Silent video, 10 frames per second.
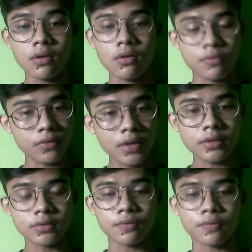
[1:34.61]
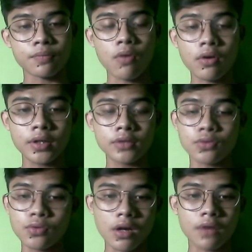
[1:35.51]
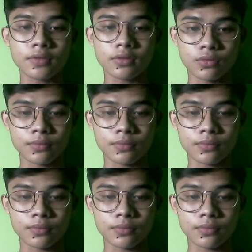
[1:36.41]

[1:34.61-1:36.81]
Full day is the morning to the afternoon.